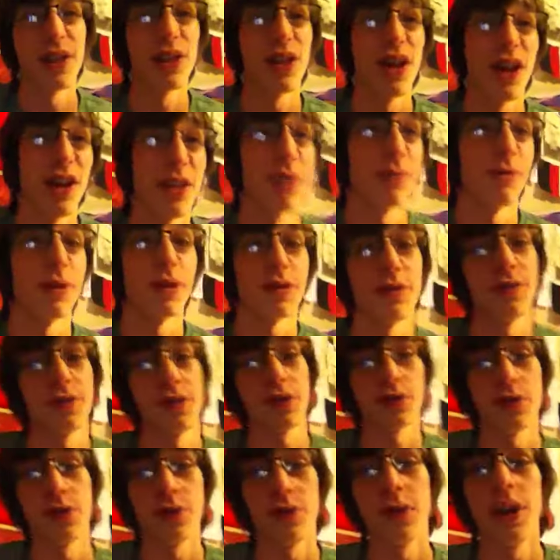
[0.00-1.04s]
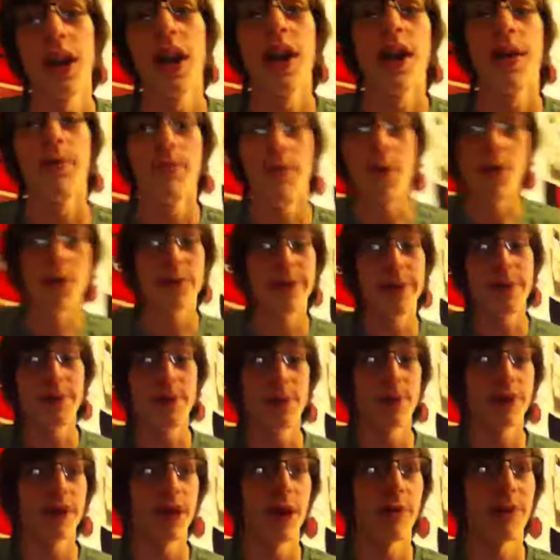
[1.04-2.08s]
o'clock tomorrow for school. Most
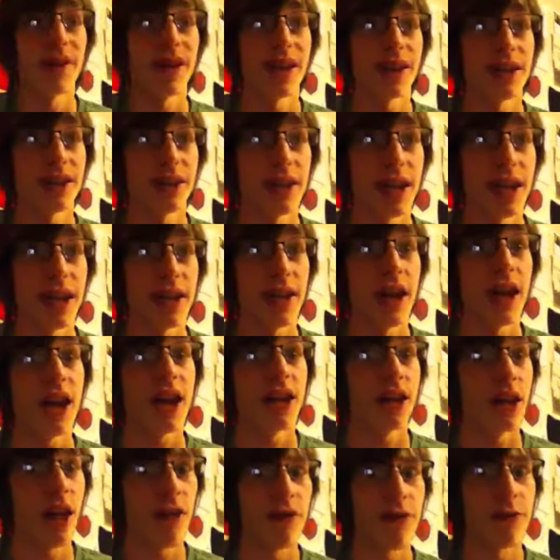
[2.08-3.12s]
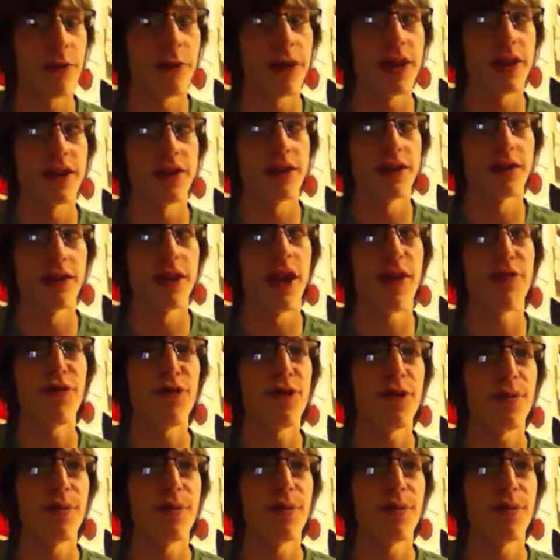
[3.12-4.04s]
people would tell me that's late. Not for me, because I